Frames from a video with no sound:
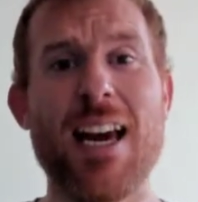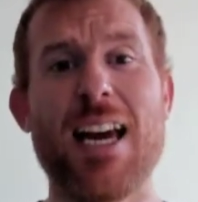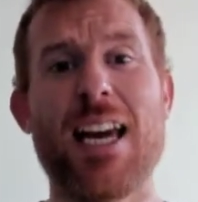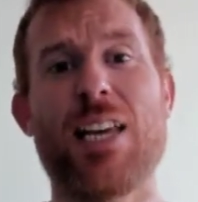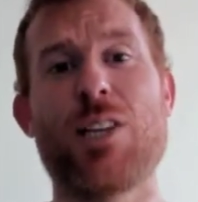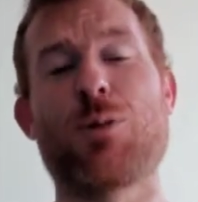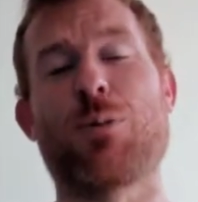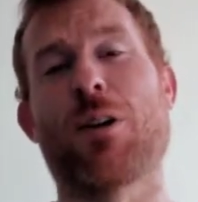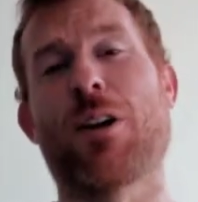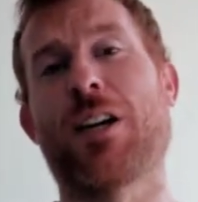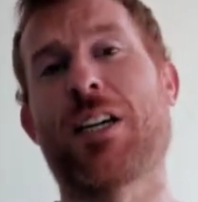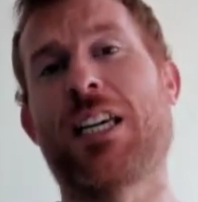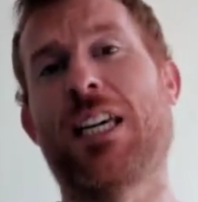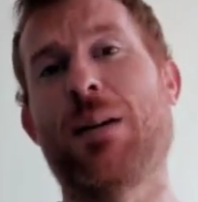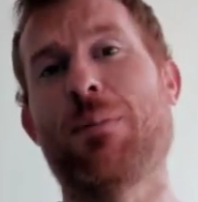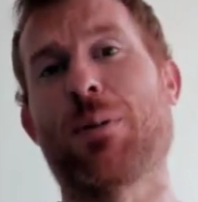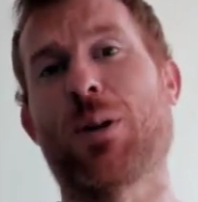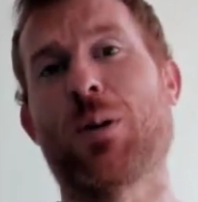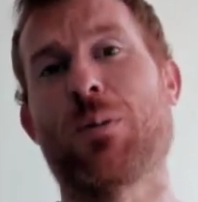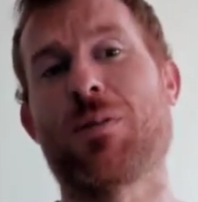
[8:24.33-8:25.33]
It's where I
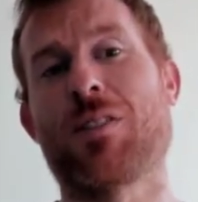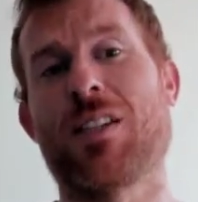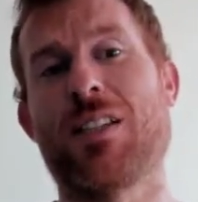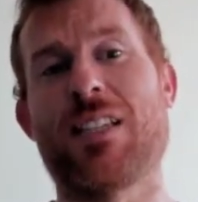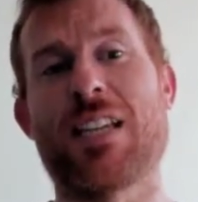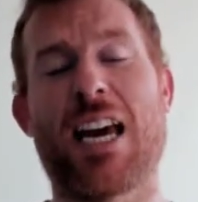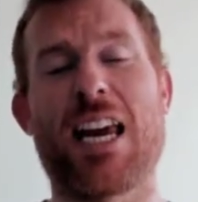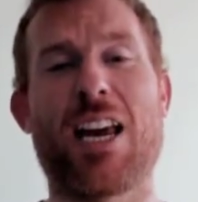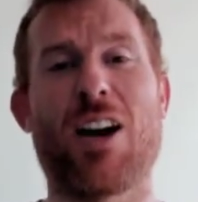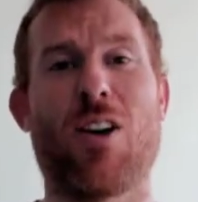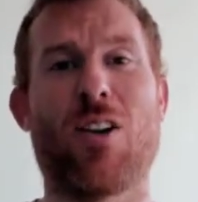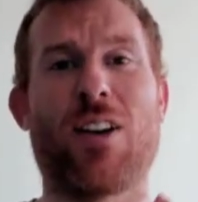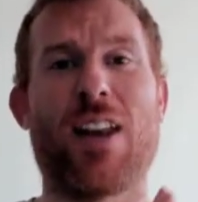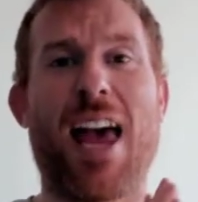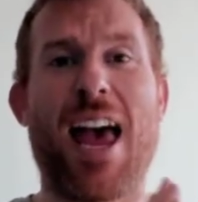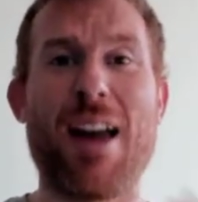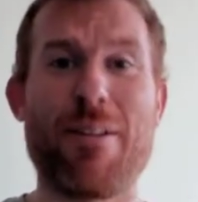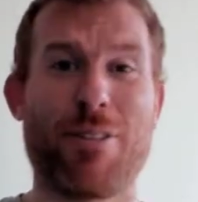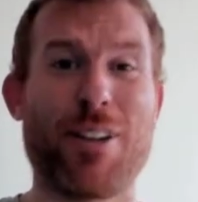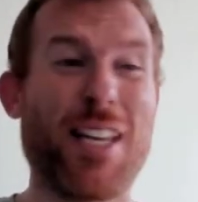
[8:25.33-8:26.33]
keep up to date on
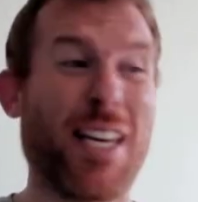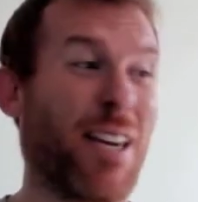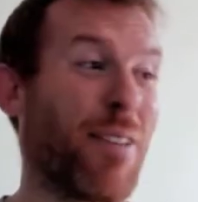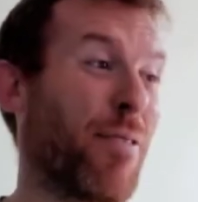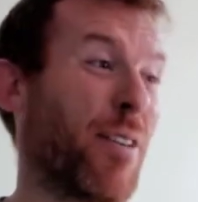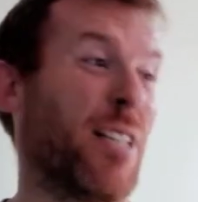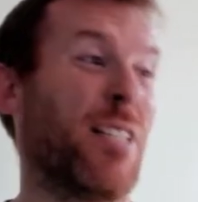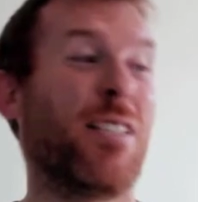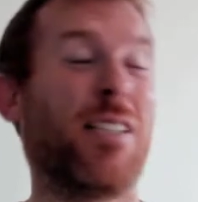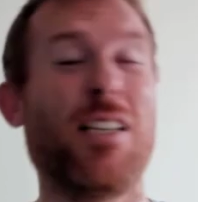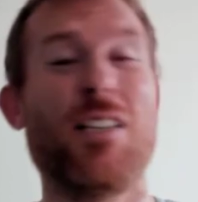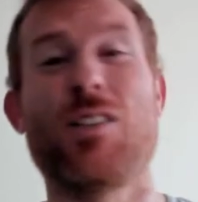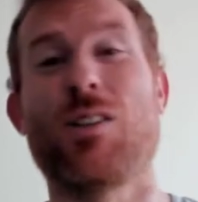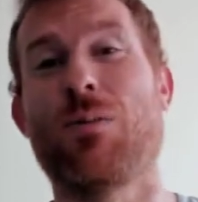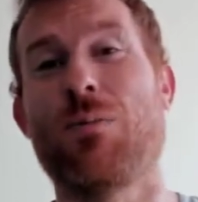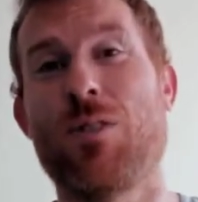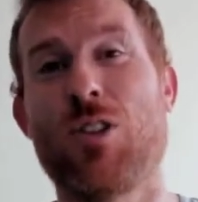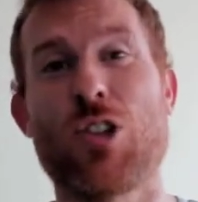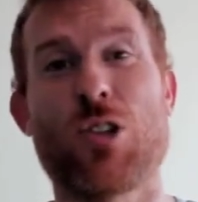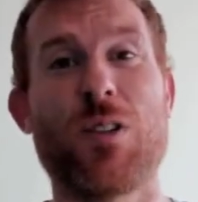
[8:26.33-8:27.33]
everything. If I see
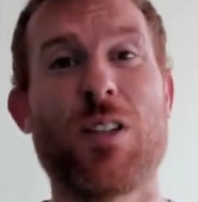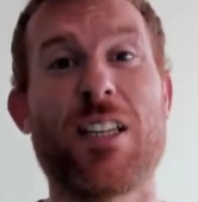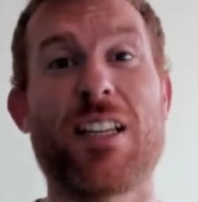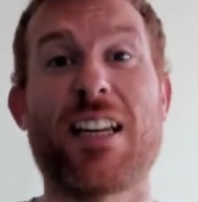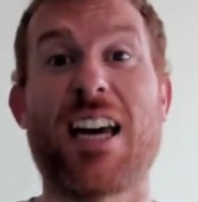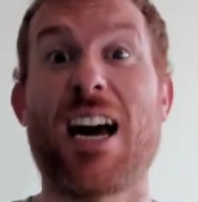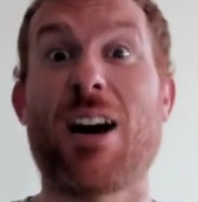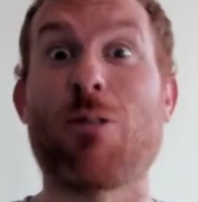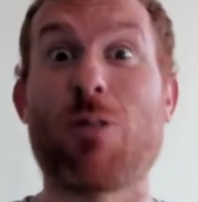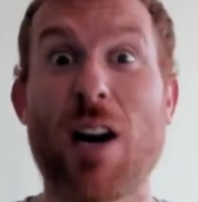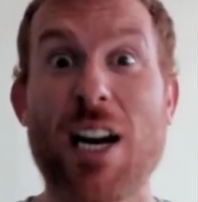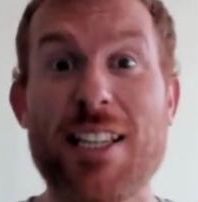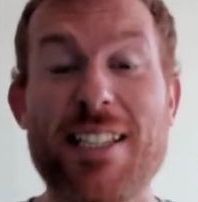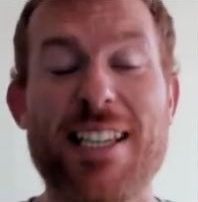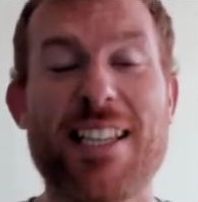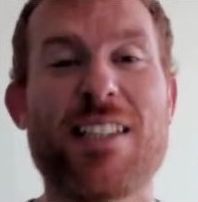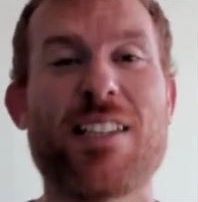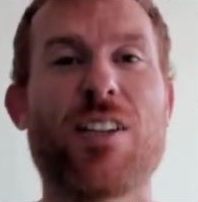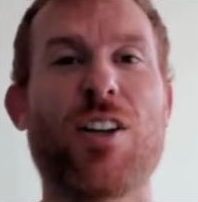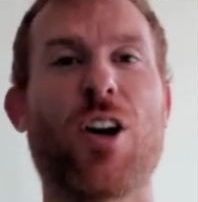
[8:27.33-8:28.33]
something during the day, I write
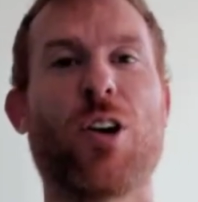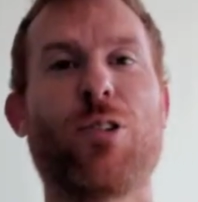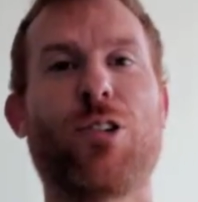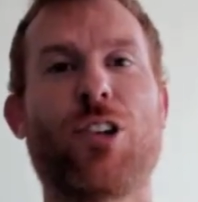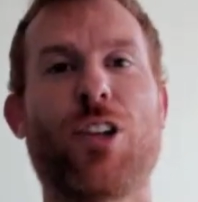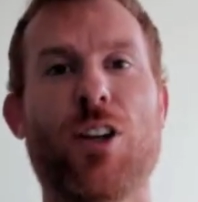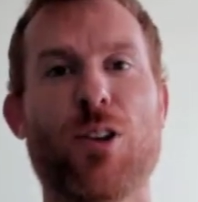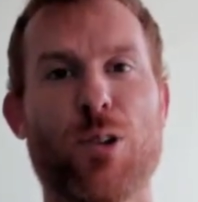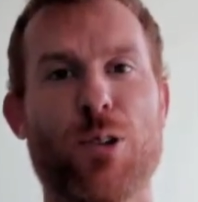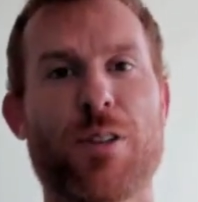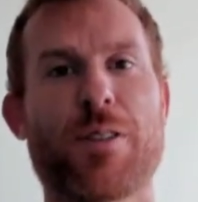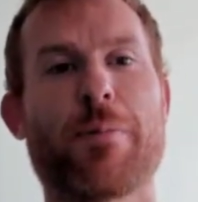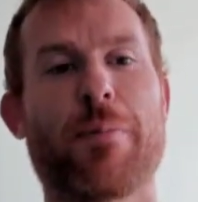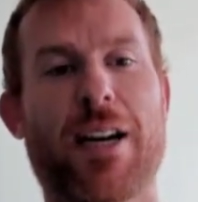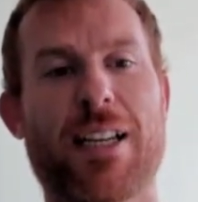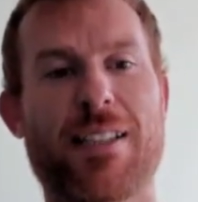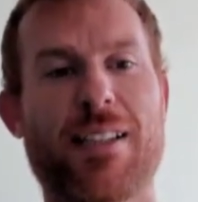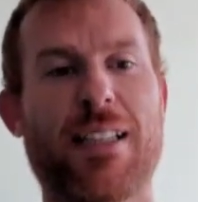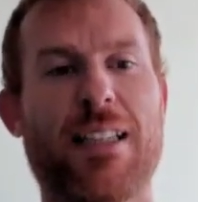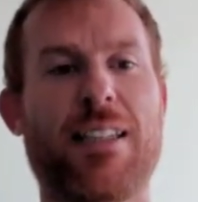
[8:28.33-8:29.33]
it into Notion, it
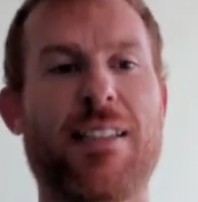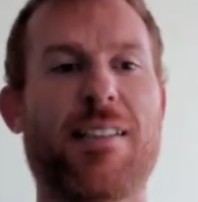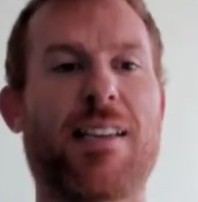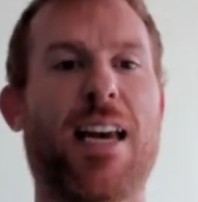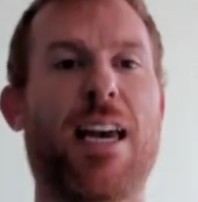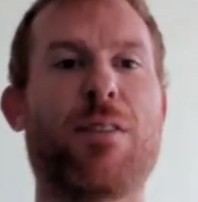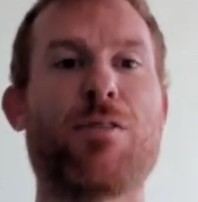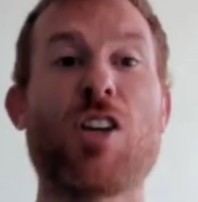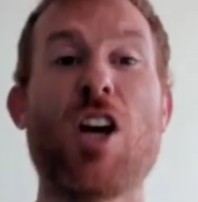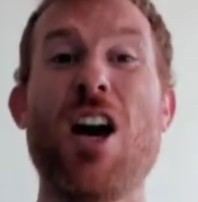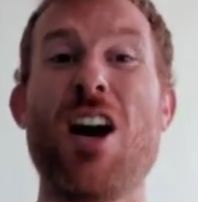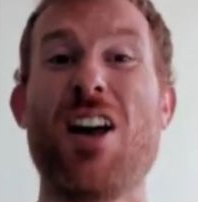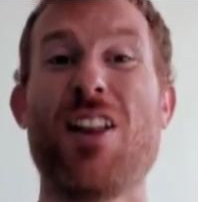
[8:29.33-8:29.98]
automatically saves.